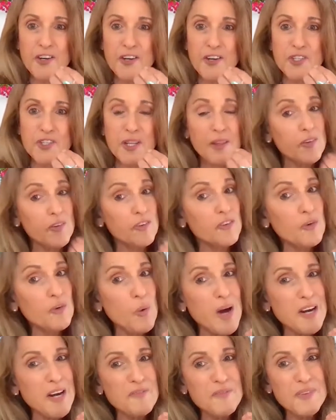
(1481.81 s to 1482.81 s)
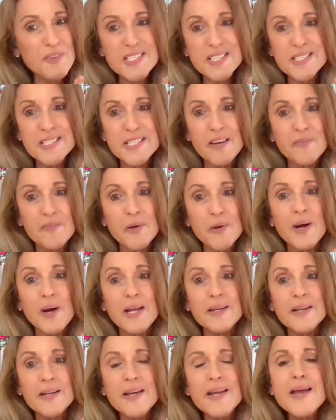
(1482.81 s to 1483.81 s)
This is quantum physics,
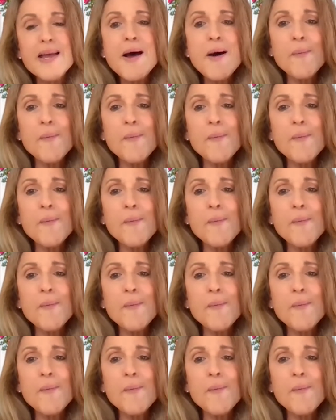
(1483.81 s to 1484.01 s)
everyone.